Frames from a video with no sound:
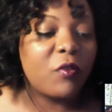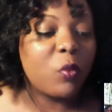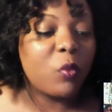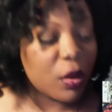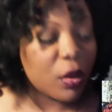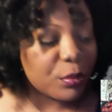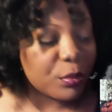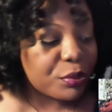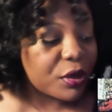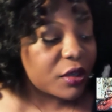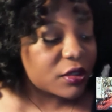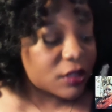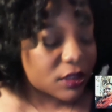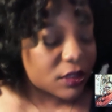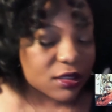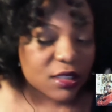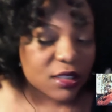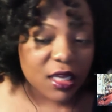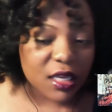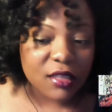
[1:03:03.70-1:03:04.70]
one
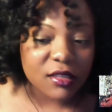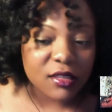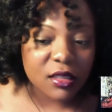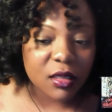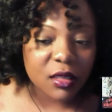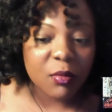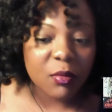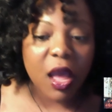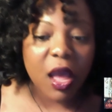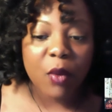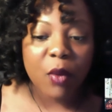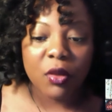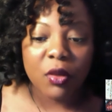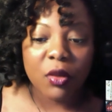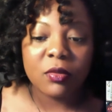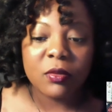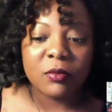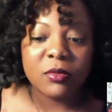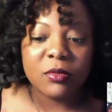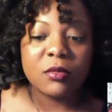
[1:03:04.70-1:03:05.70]
person tells them, I
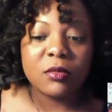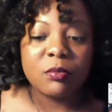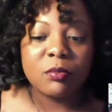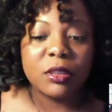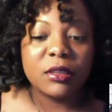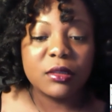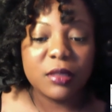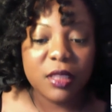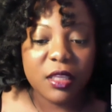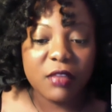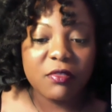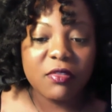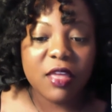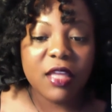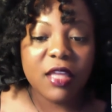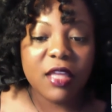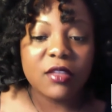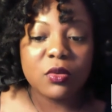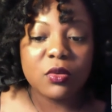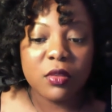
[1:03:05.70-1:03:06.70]
want them to believe
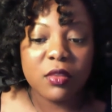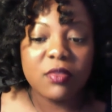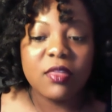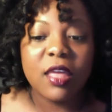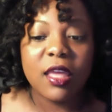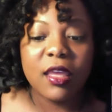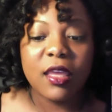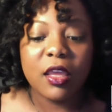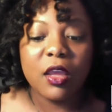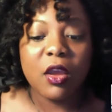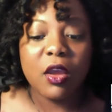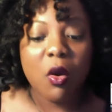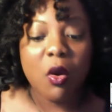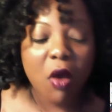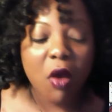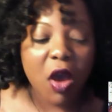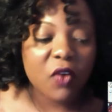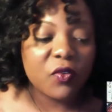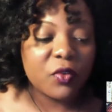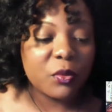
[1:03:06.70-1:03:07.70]
that so that they can
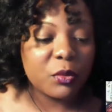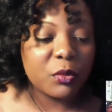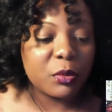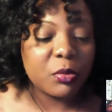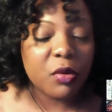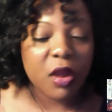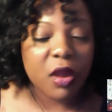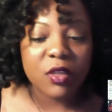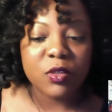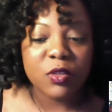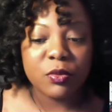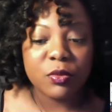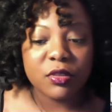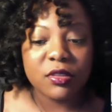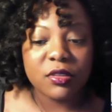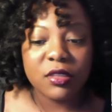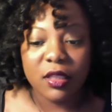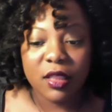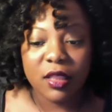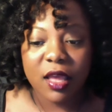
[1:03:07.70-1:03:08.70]
go off and be
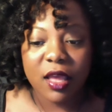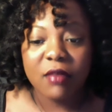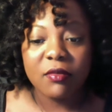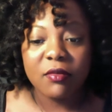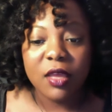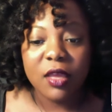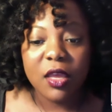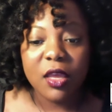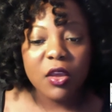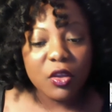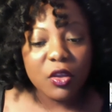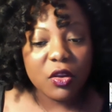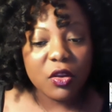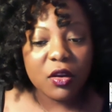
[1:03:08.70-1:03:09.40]
prosperous in life. You